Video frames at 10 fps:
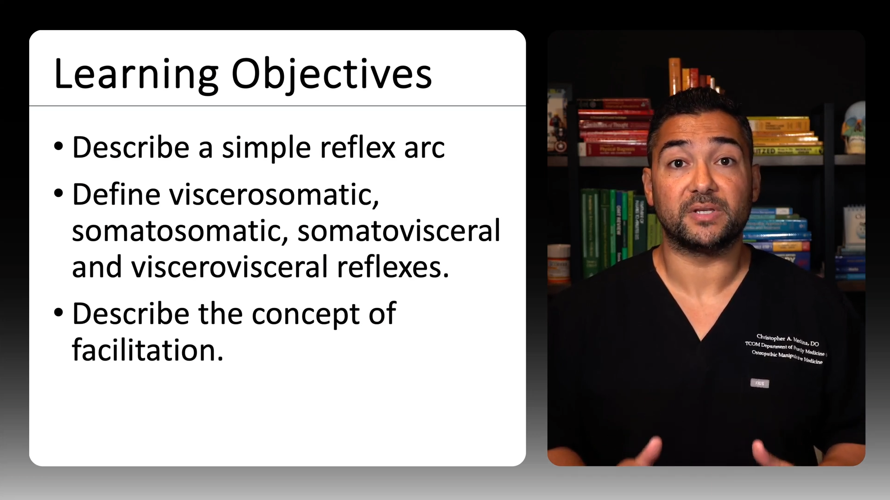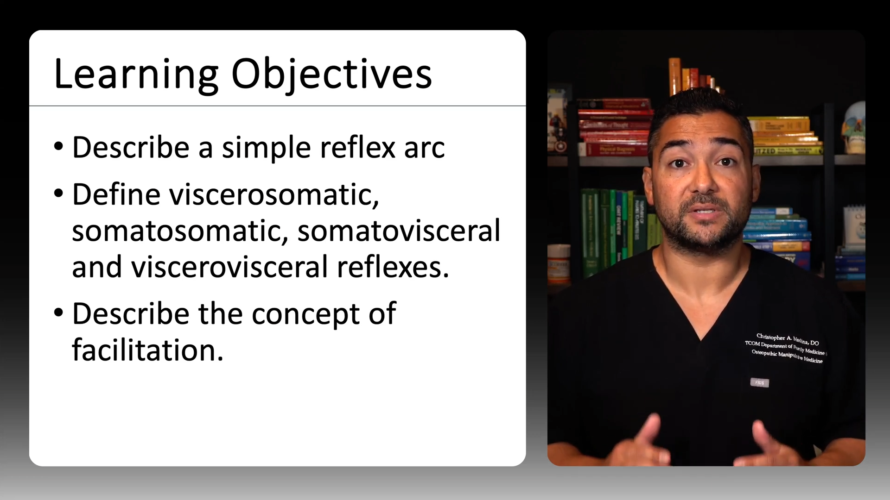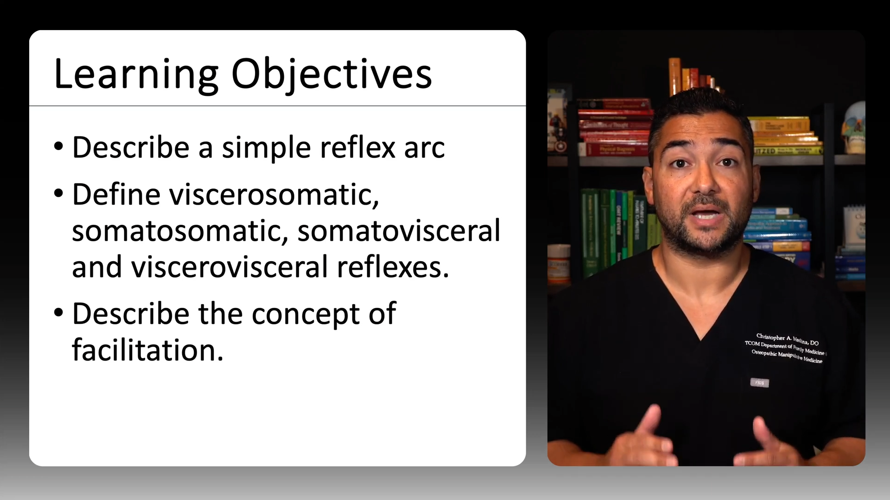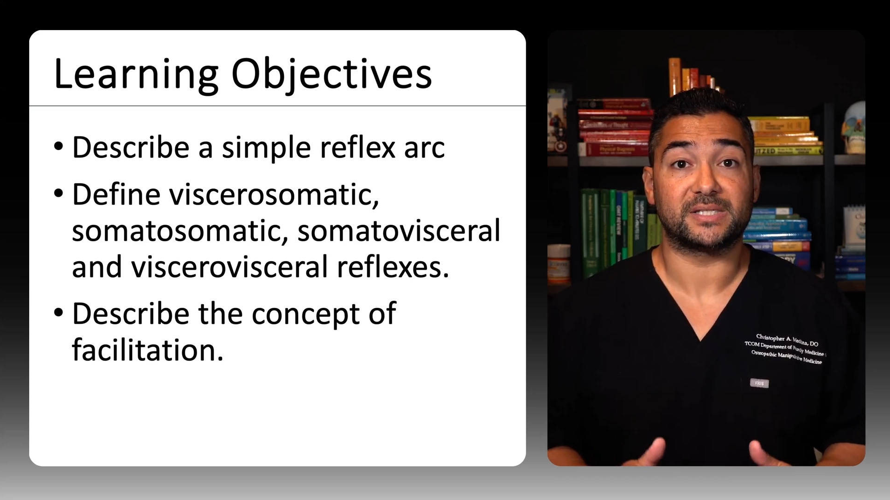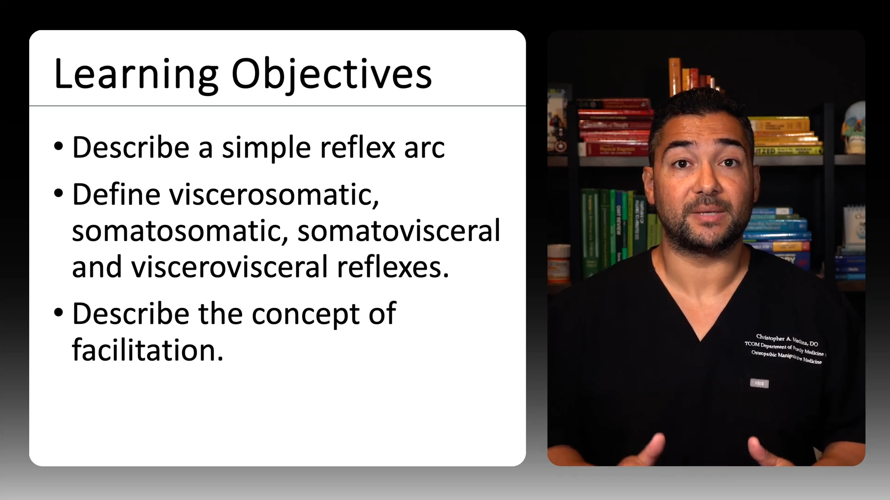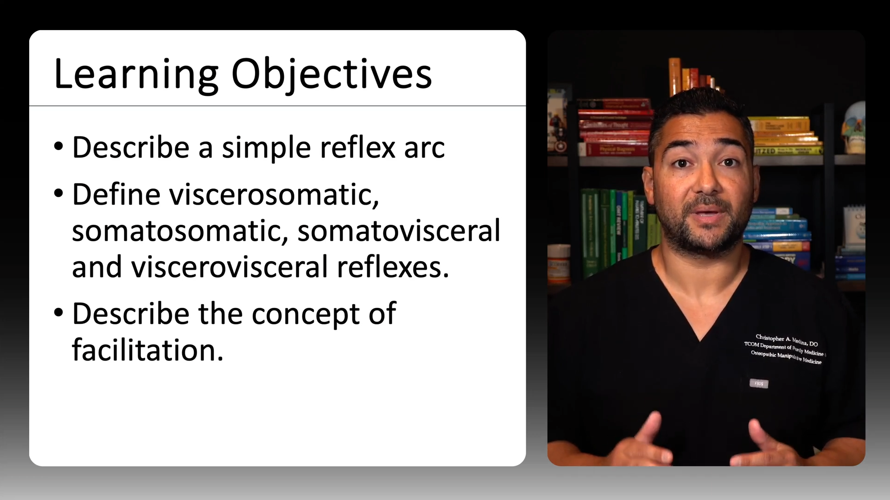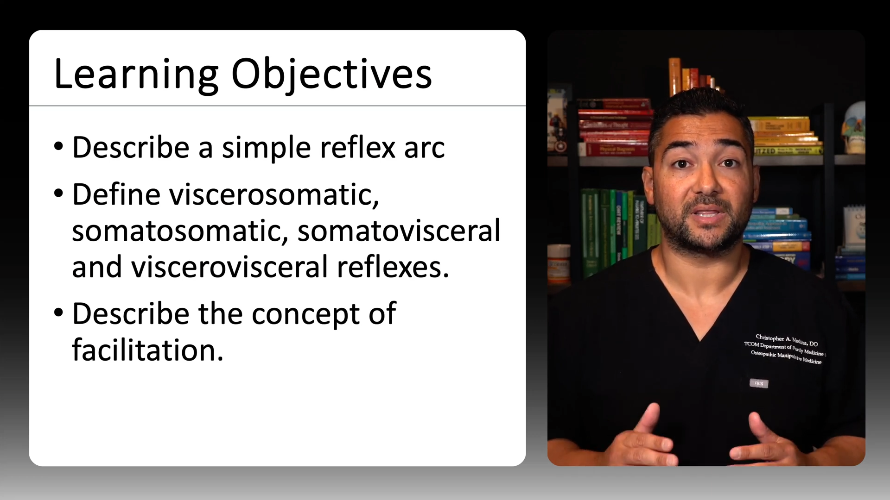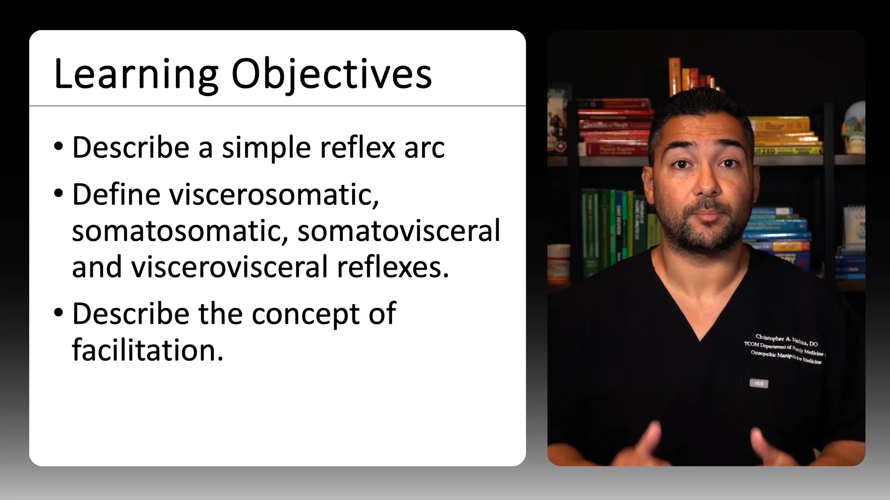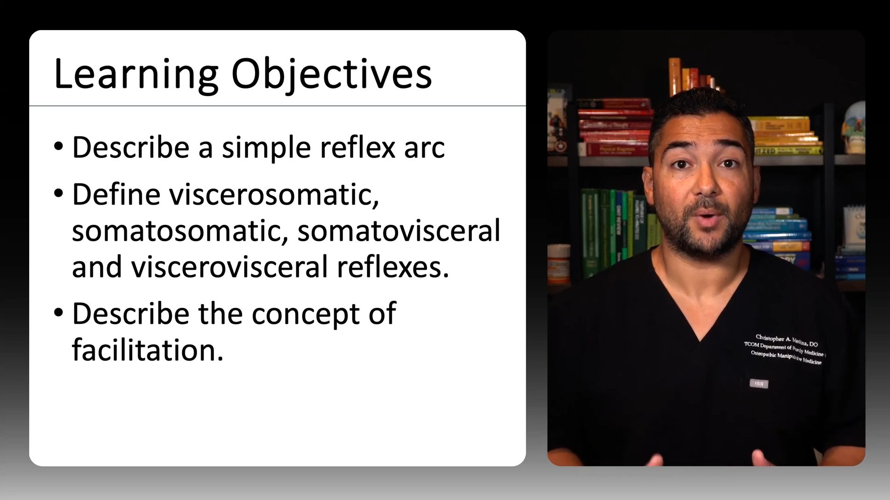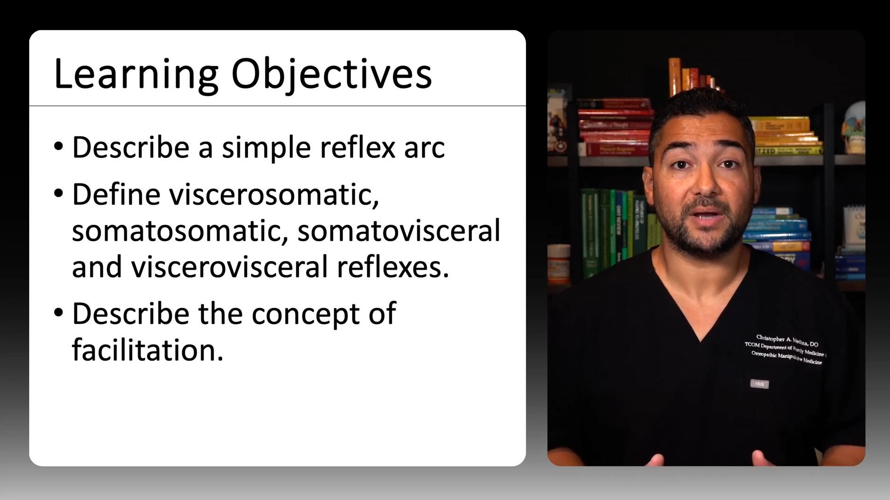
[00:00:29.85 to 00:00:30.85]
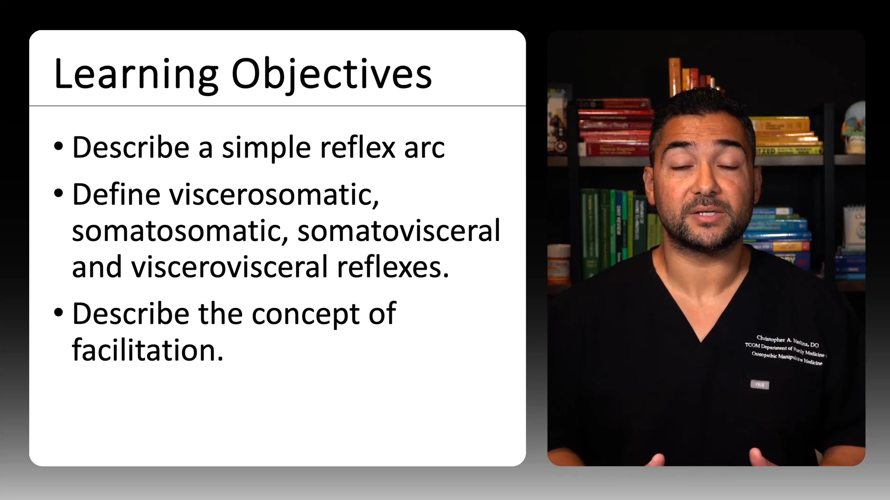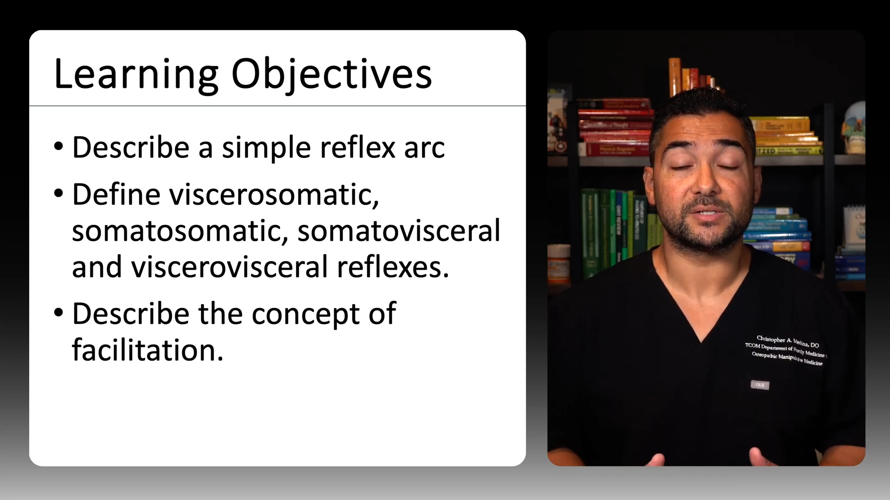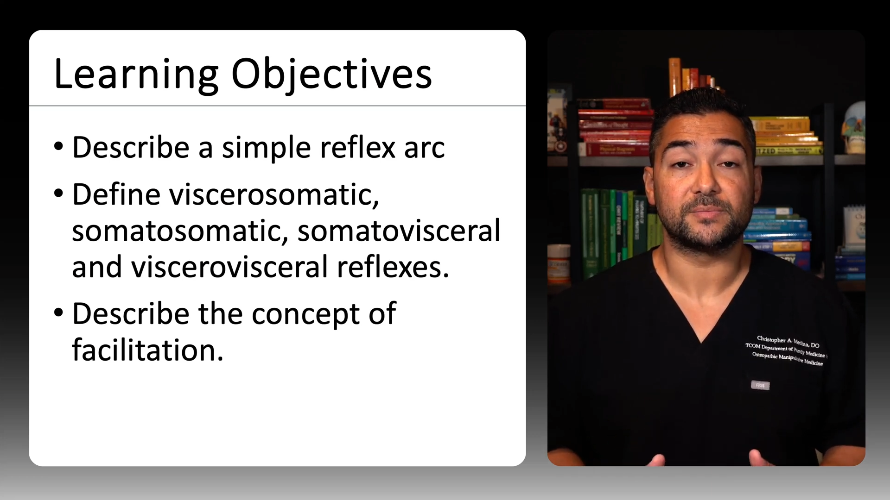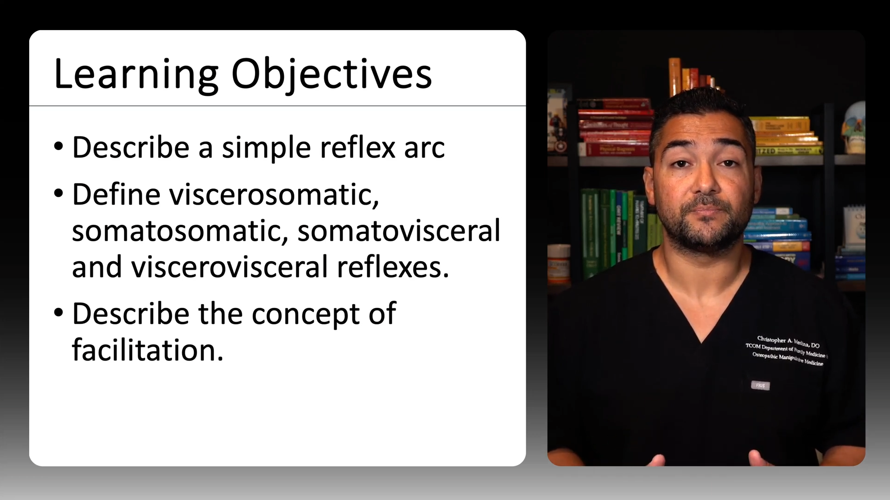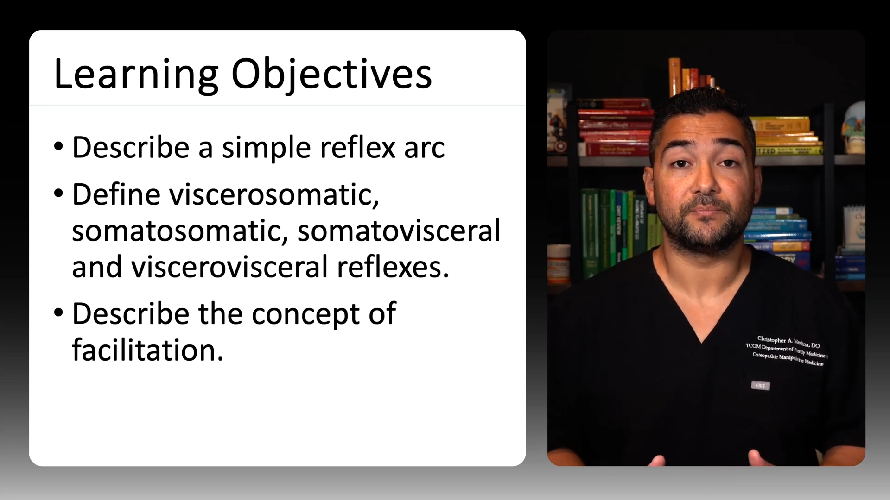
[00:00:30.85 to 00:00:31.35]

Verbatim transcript: to osteopathic practice,